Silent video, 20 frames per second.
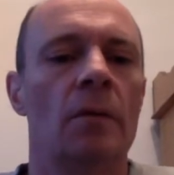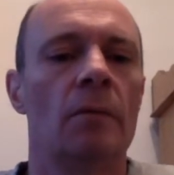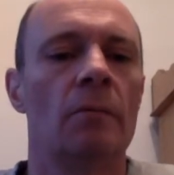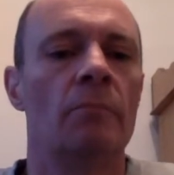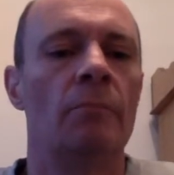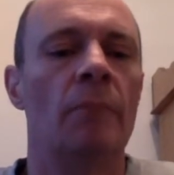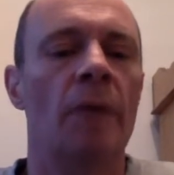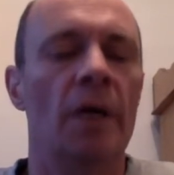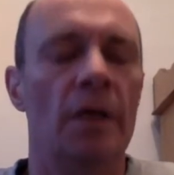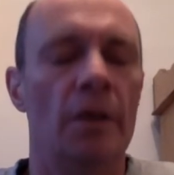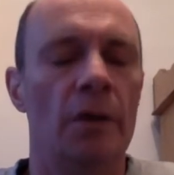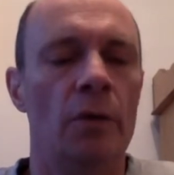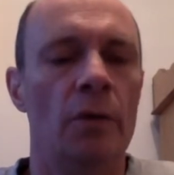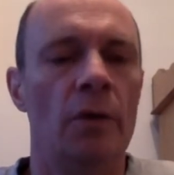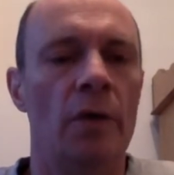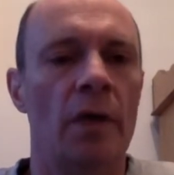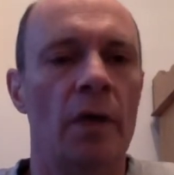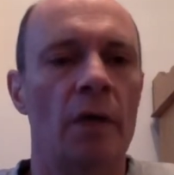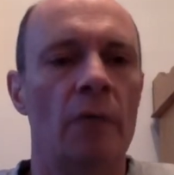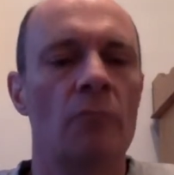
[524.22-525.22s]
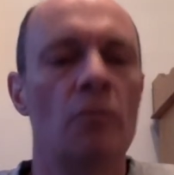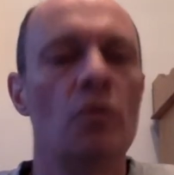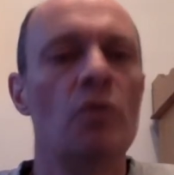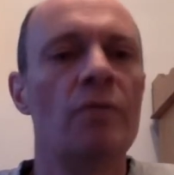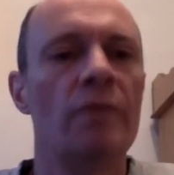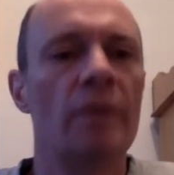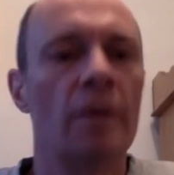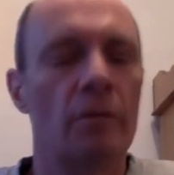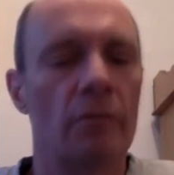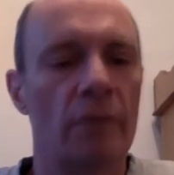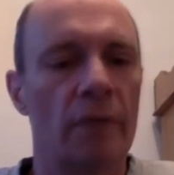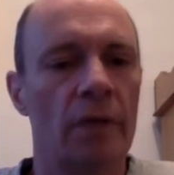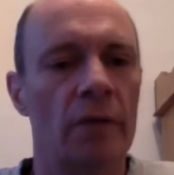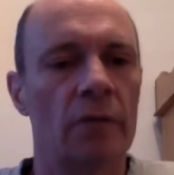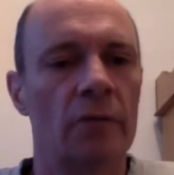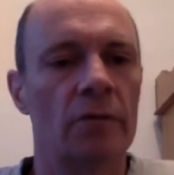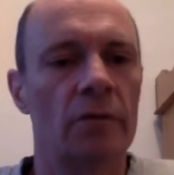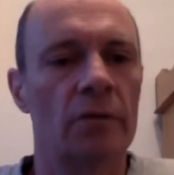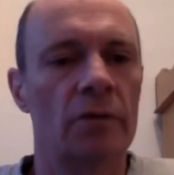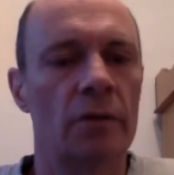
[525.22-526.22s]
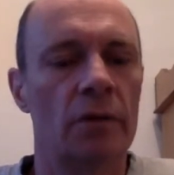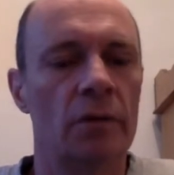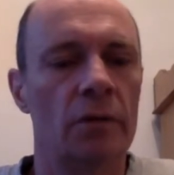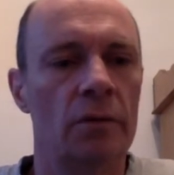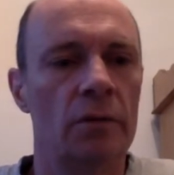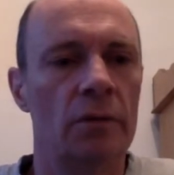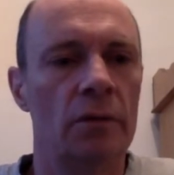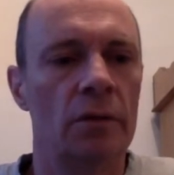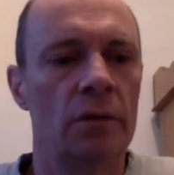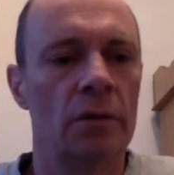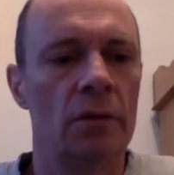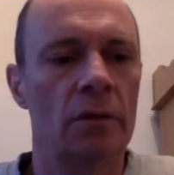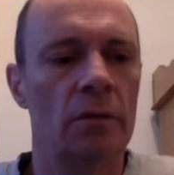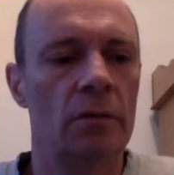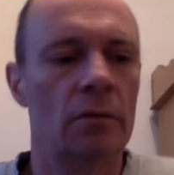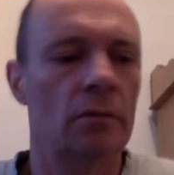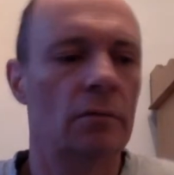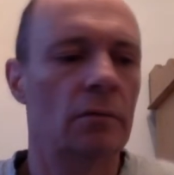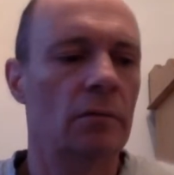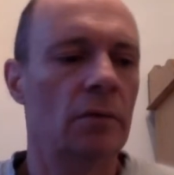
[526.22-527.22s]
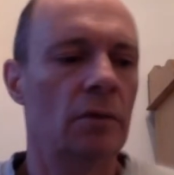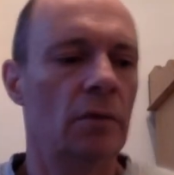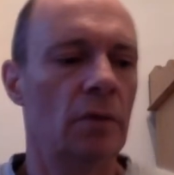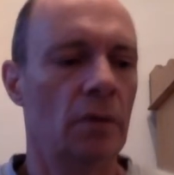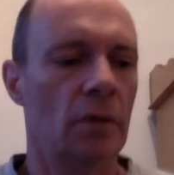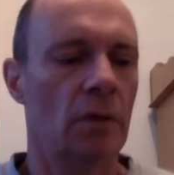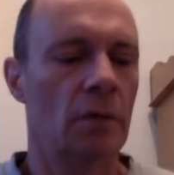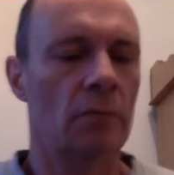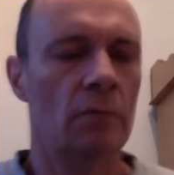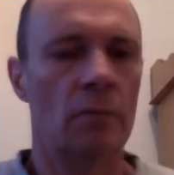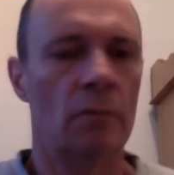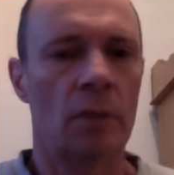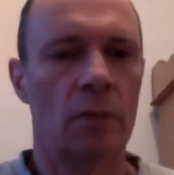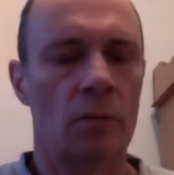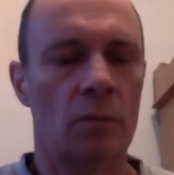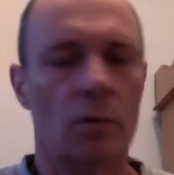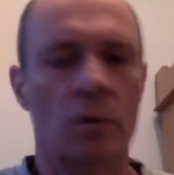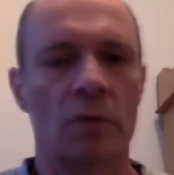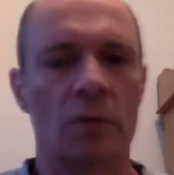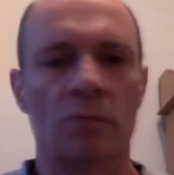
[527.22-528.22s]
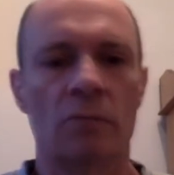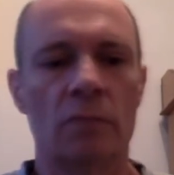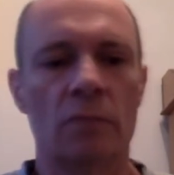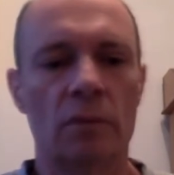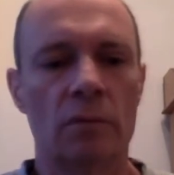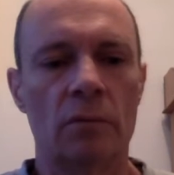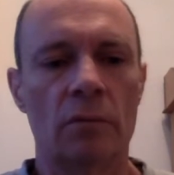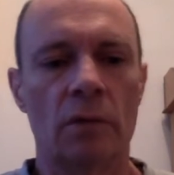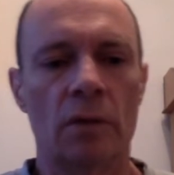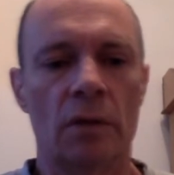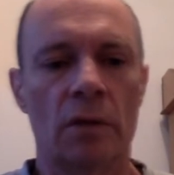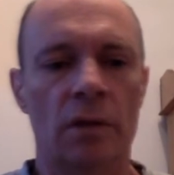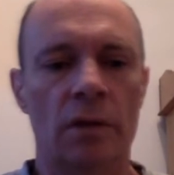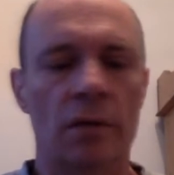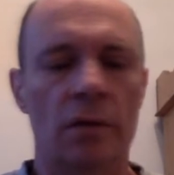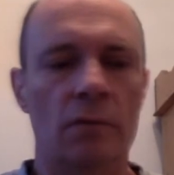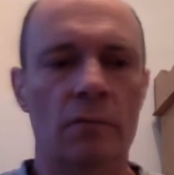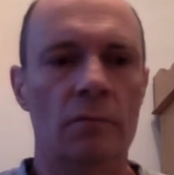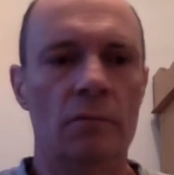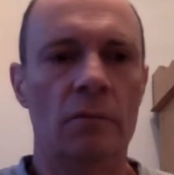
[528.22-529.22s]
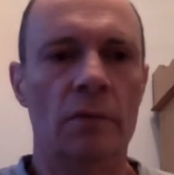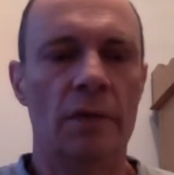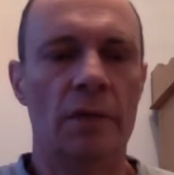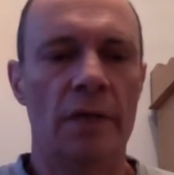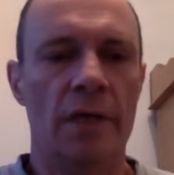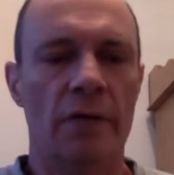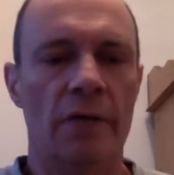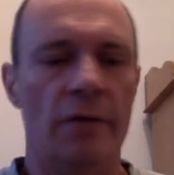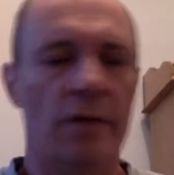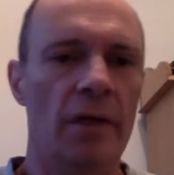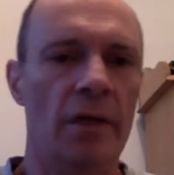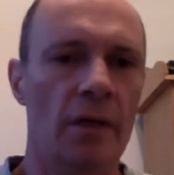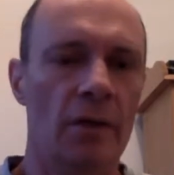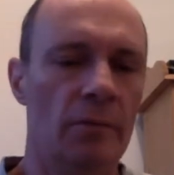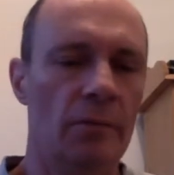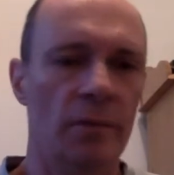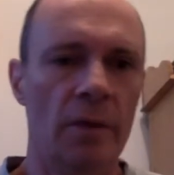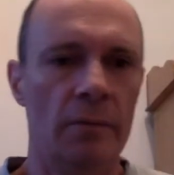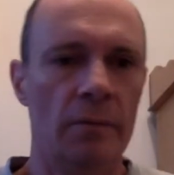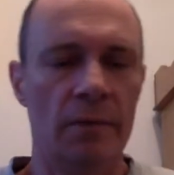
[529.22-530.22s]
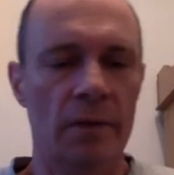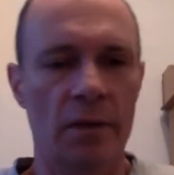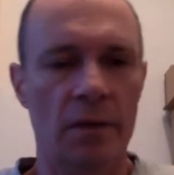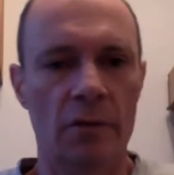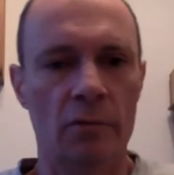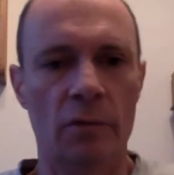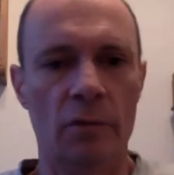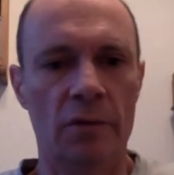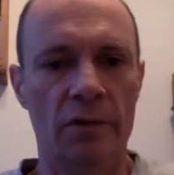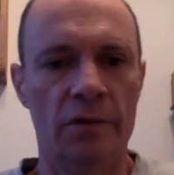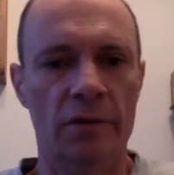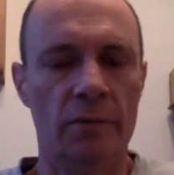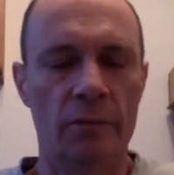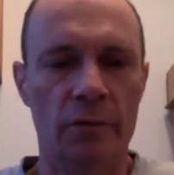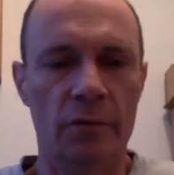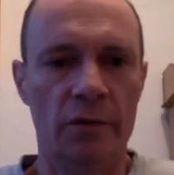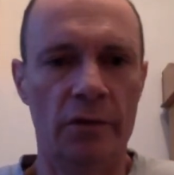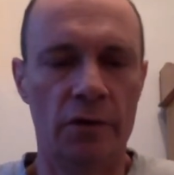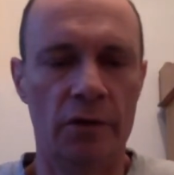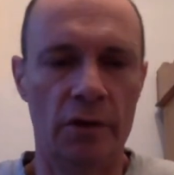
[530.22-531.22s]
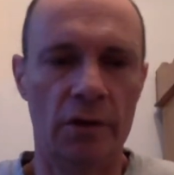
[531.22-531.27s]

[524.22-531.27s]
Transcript: But you can move it around, so you can't open up one with one in 1 year and then open up another one somewhere else.